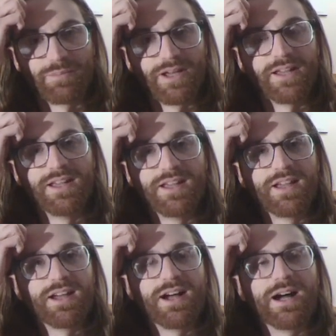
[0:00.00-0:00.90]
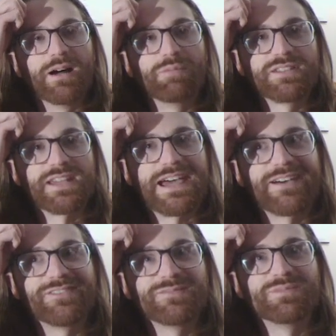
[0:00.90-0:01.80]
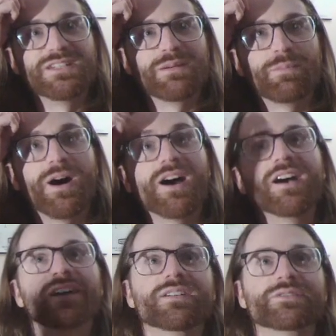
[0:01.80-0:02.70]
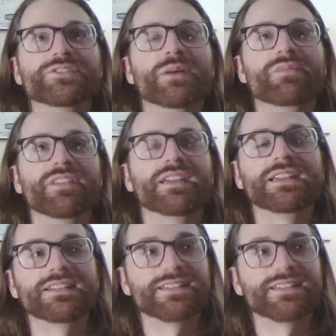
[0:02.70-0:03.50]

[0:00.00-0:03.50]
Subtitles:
but to have it be a part of something